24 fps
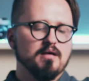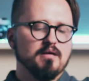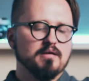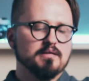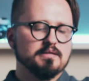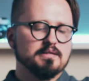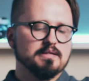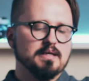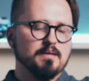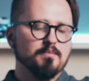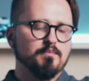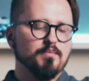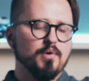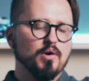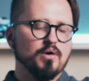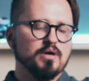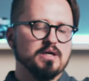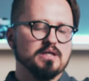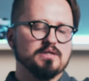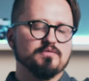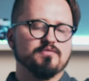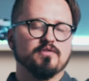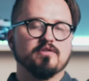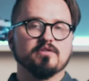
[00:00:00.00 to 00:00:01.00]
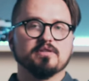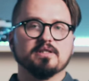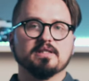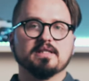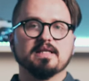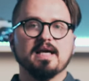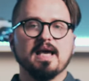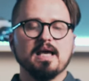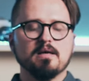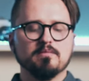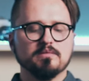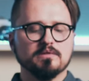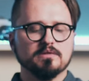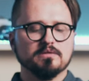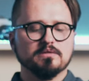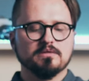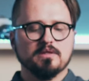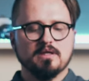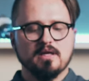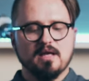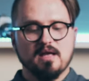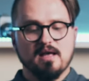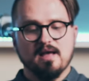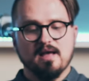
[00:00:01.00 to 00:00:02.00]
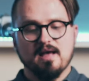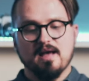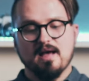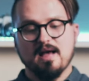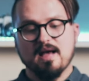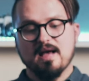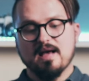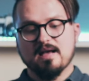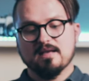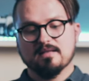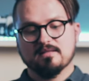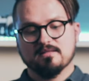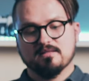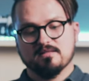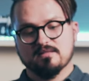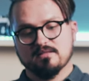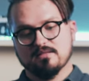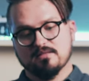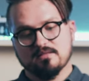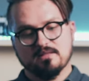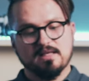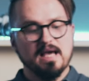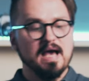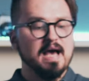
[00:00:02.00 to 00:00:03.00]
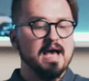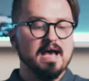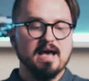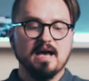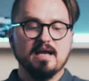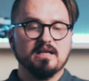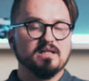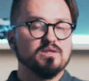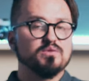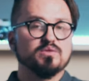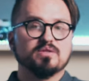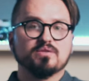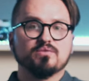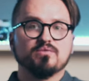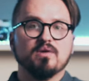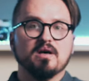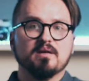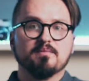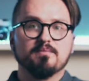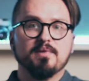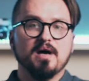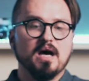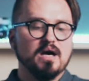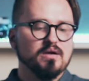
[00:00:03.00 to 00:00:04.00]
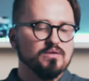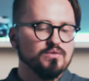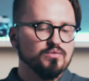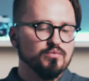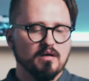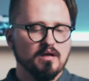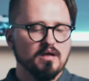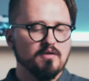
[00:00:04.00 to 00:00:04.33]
some pocket for the cable and yeah and it was one pound